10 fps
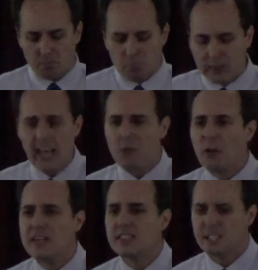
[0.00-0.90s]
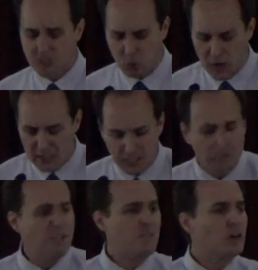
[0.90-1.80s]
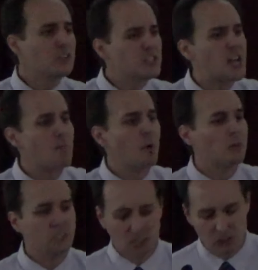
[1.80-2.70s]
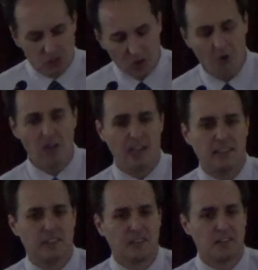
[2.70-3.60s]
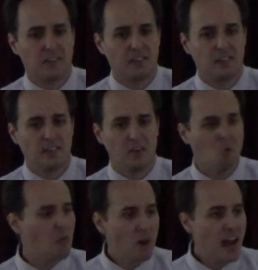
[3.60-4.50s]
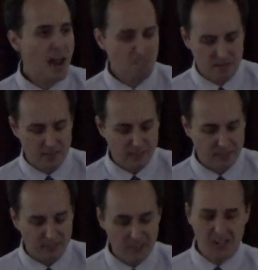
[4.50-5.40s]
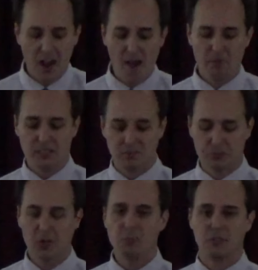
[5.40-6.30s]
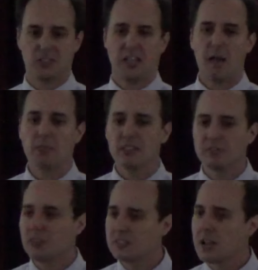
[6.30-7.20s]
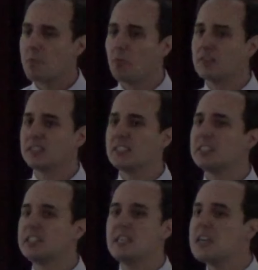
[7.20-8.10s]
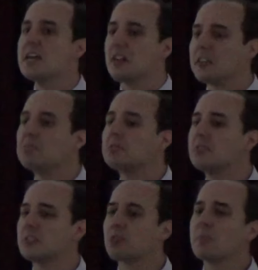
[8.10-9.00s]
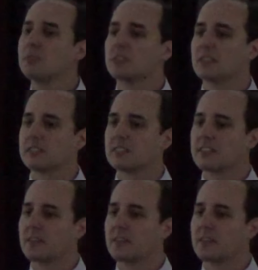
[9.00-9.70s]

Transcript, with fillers: But that raises this question if the first temple was destroyed, well, what happened to the copies of scriptures kept in the first temple? Was this the end of the scriptures?